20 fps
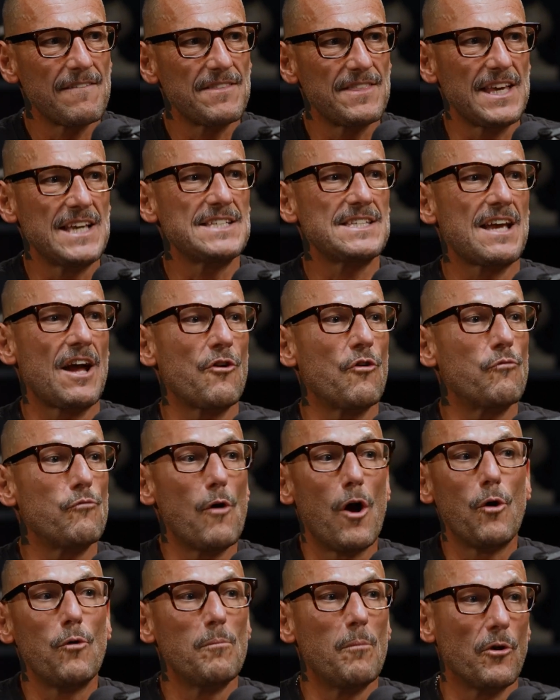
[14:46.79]
these kind of
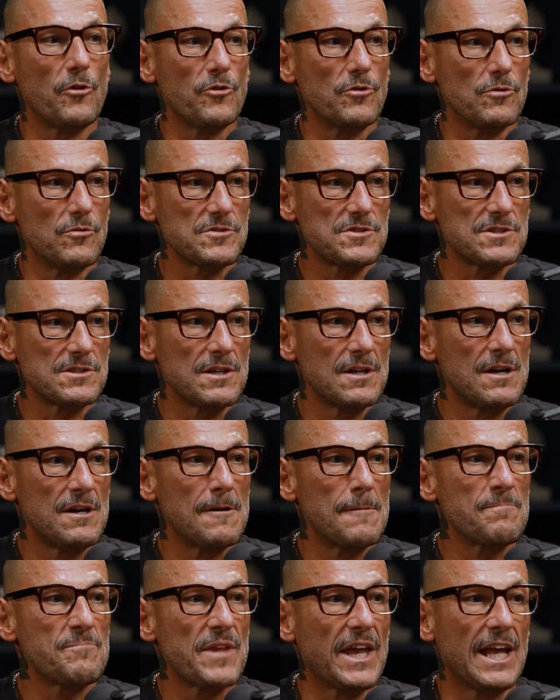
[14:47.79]
role models
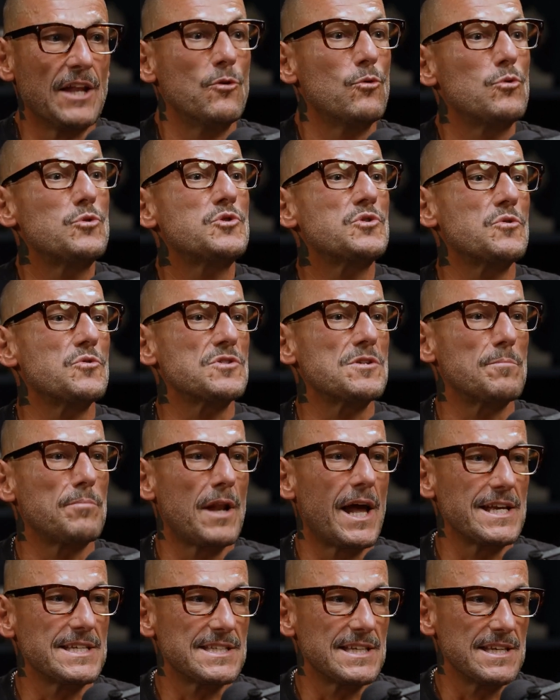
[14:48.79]
in all sorts of
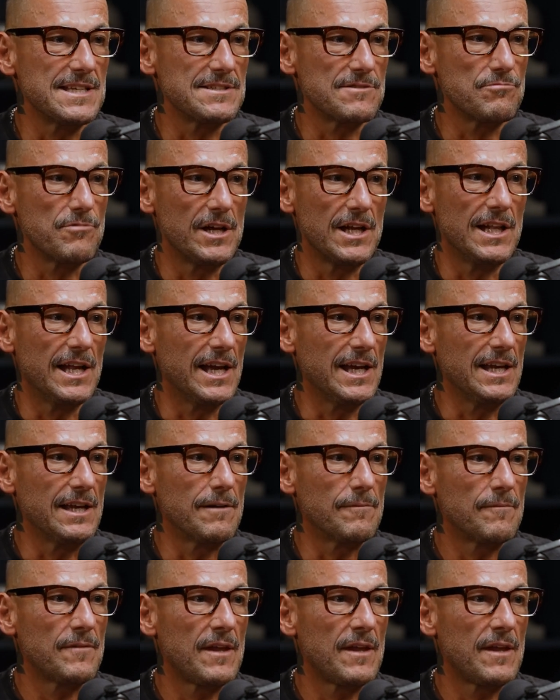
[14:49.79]
places, really.